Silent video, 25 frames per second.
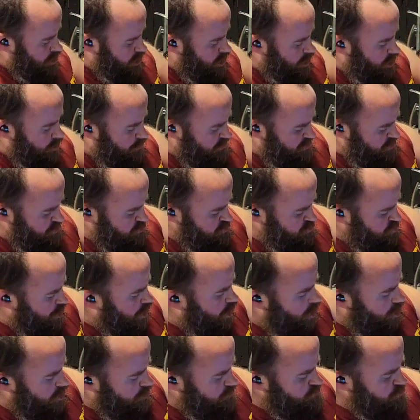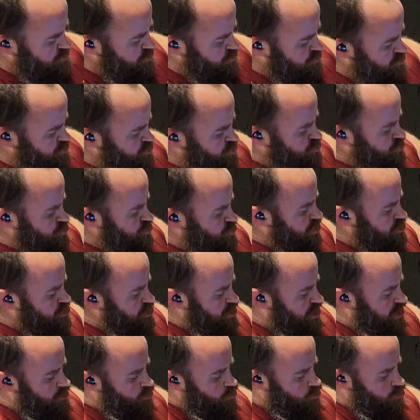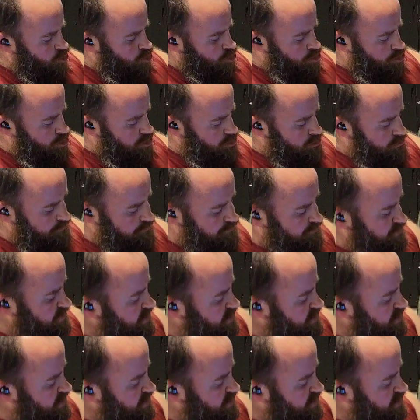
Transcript: How many times does he say that word?